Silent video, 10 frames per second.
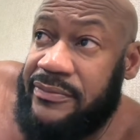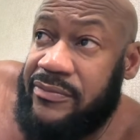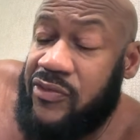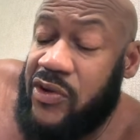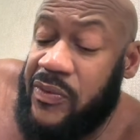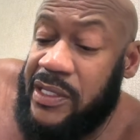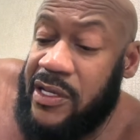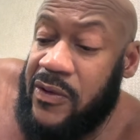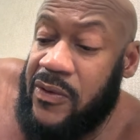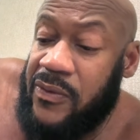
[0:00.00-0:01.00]
Well, we
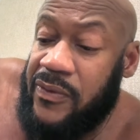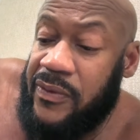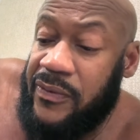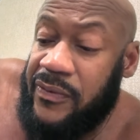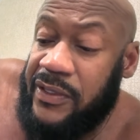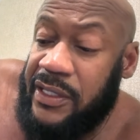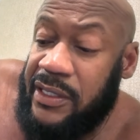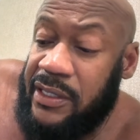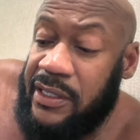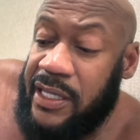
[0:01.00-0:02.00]
know
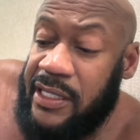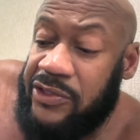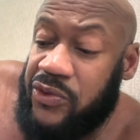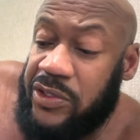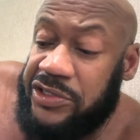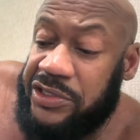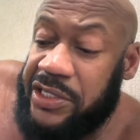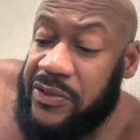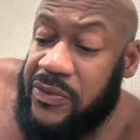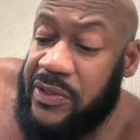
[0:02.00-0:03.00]
the in Georgia
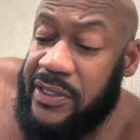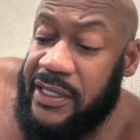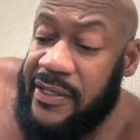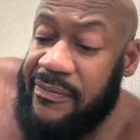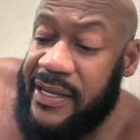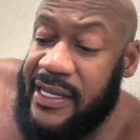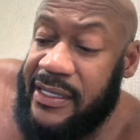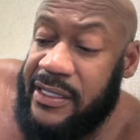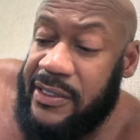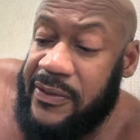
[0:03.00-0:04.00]
here where the
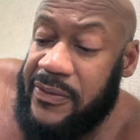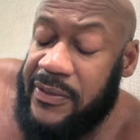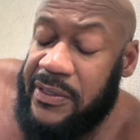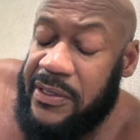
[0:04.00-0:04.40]
inmate killed